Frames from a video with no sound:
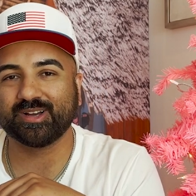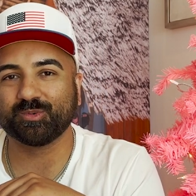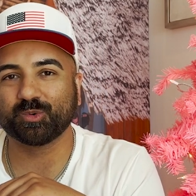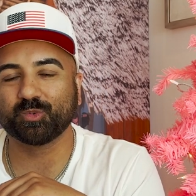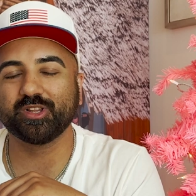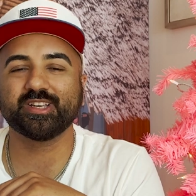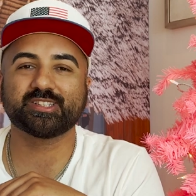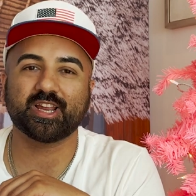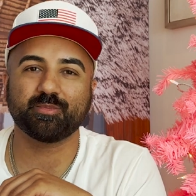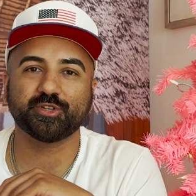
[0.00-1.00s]
we're really
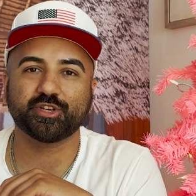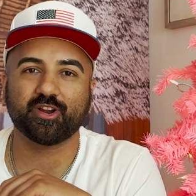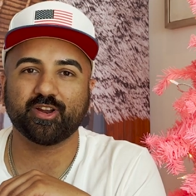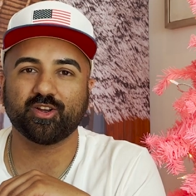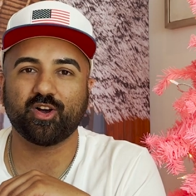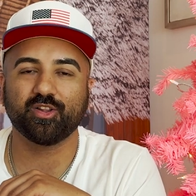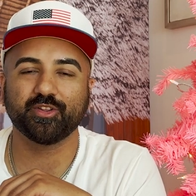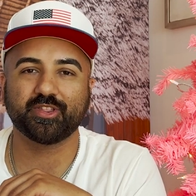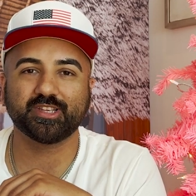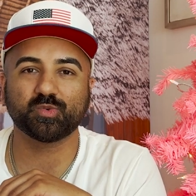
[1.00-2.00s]
excited to be sharing all
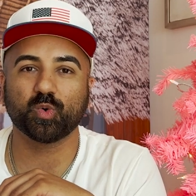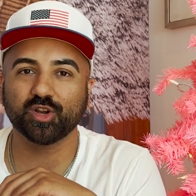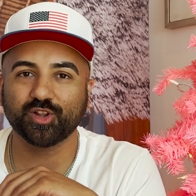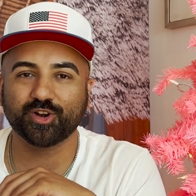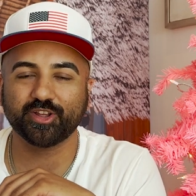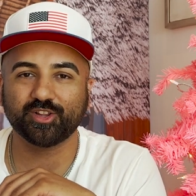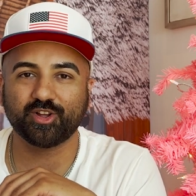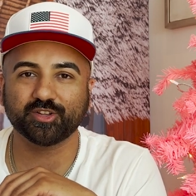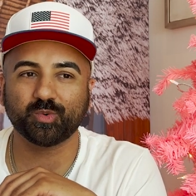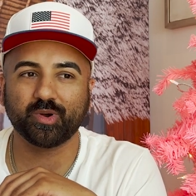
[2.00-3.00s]
the things we're learning
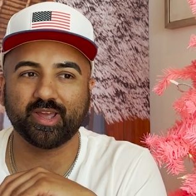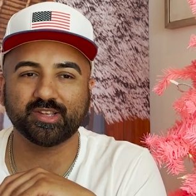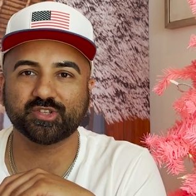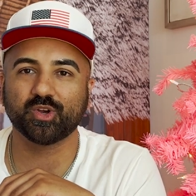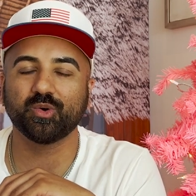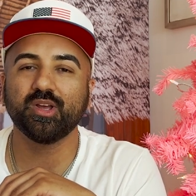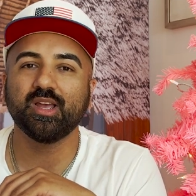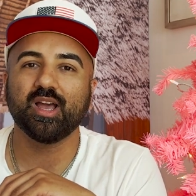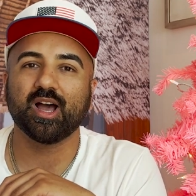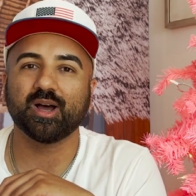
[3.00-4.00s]
along the way. So
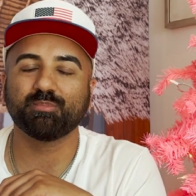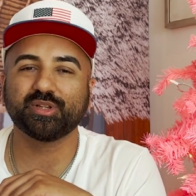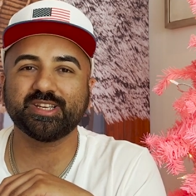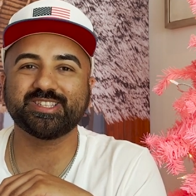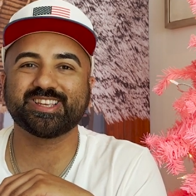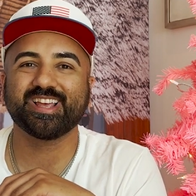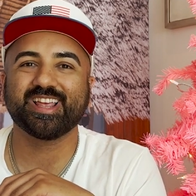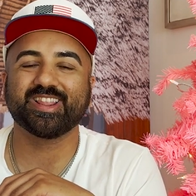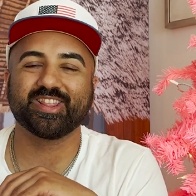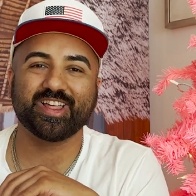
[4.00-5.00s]
please
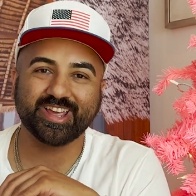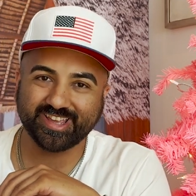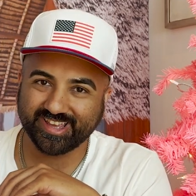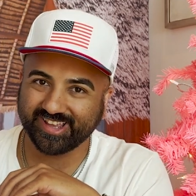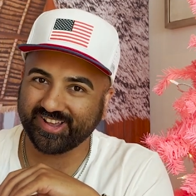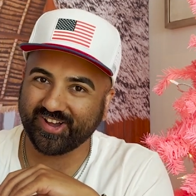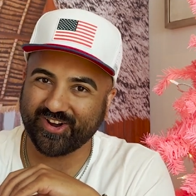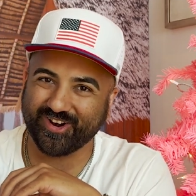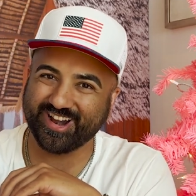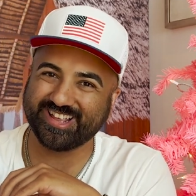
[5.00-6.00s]
like
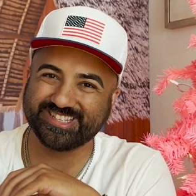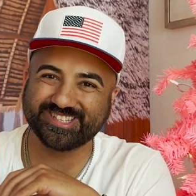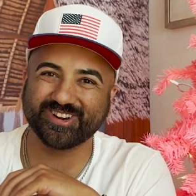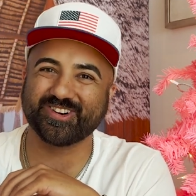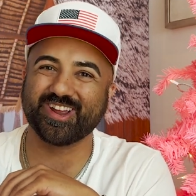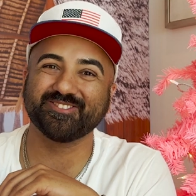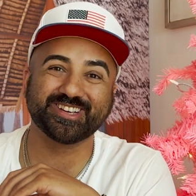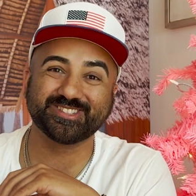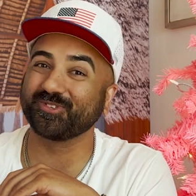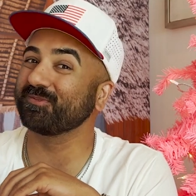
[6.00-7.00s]
our Instagram
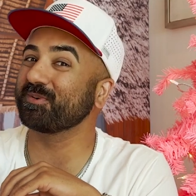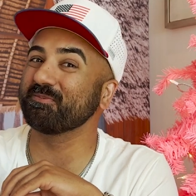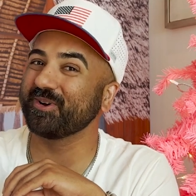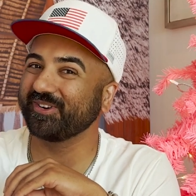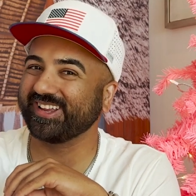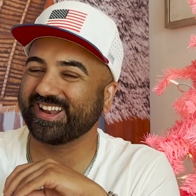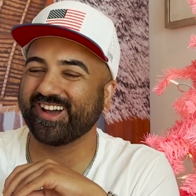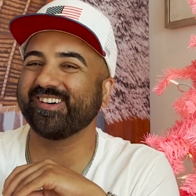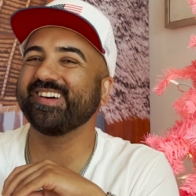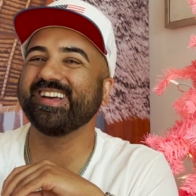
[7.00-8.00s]
because we're promoting
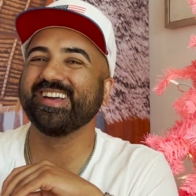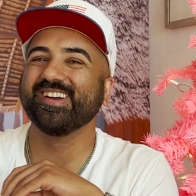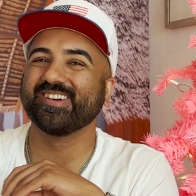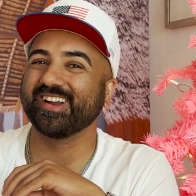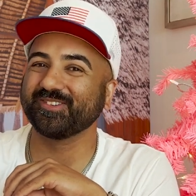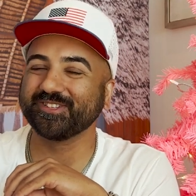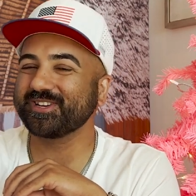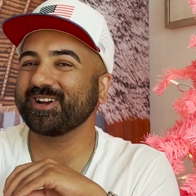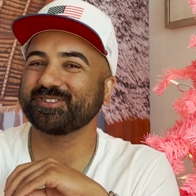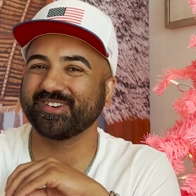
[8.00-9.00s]
now, right? We
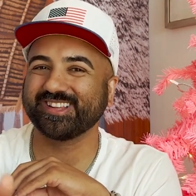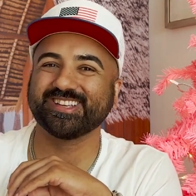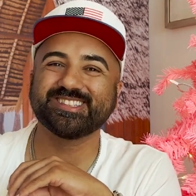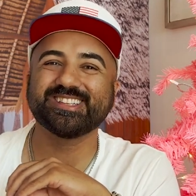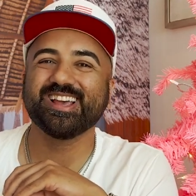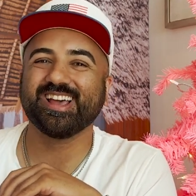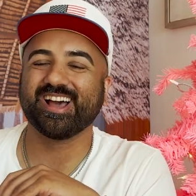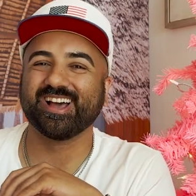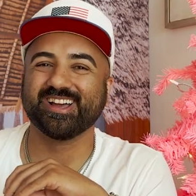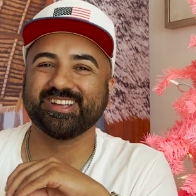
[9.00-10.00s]
talked about this.
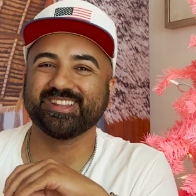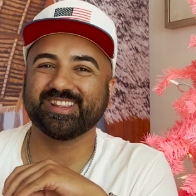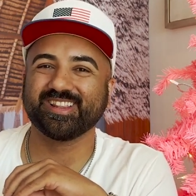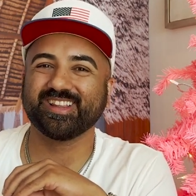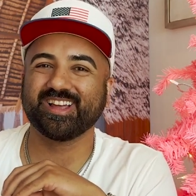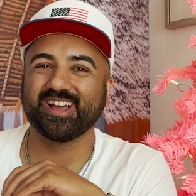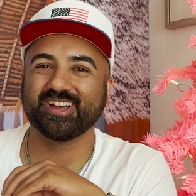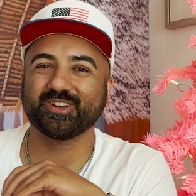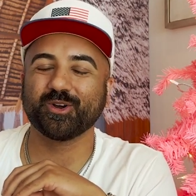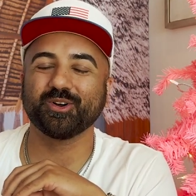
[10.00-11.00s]

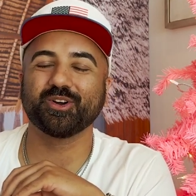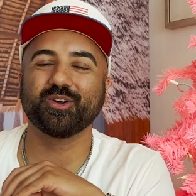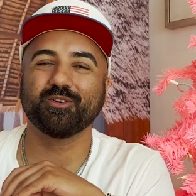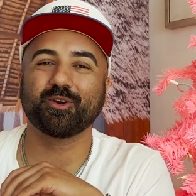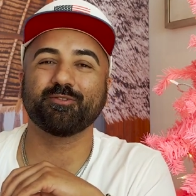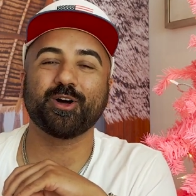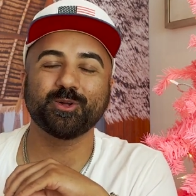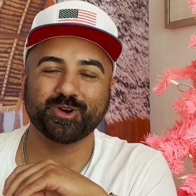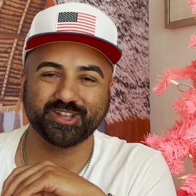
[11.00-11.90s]
Go or follow our